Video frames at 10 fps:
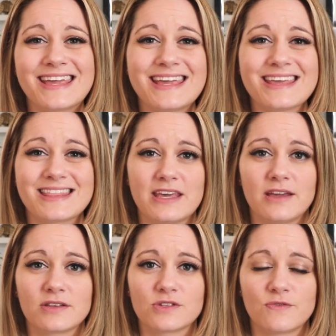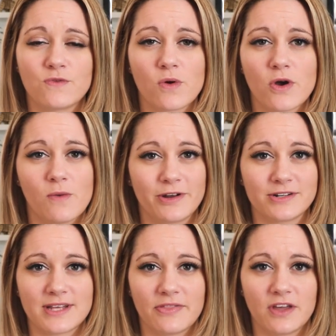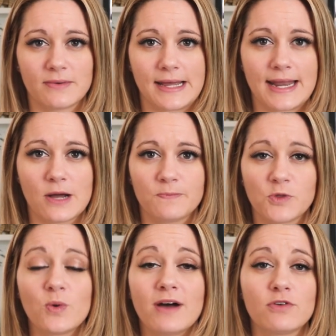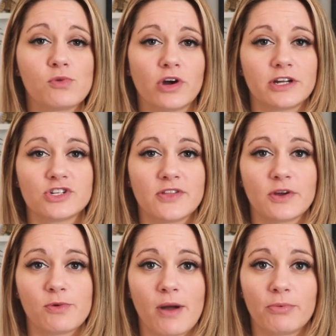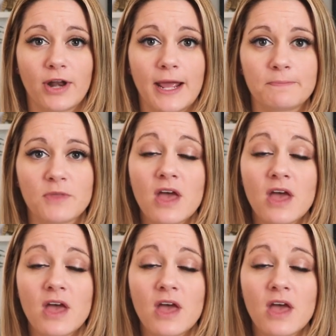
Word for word: key things for homeowners out there right now who have a mortgage on their property.